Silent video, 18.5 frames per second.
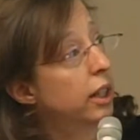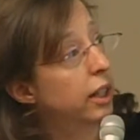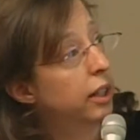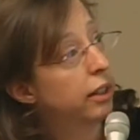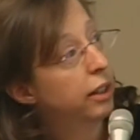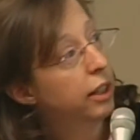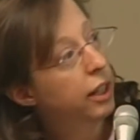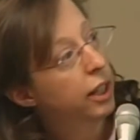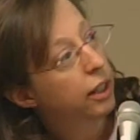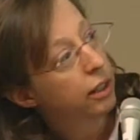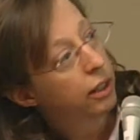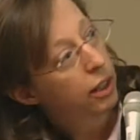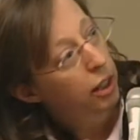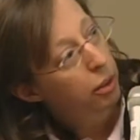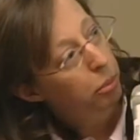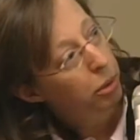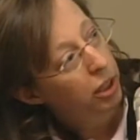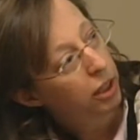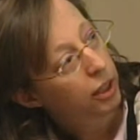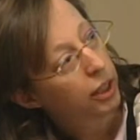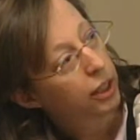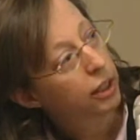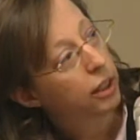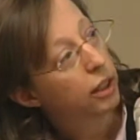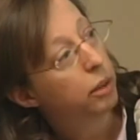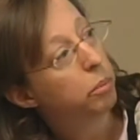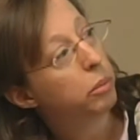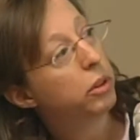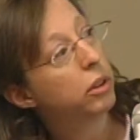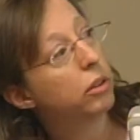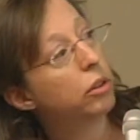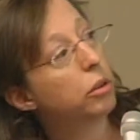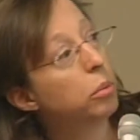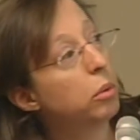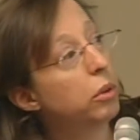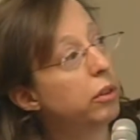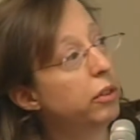and the NDA BLA comes in
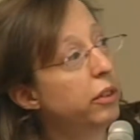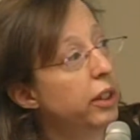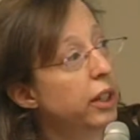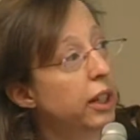towards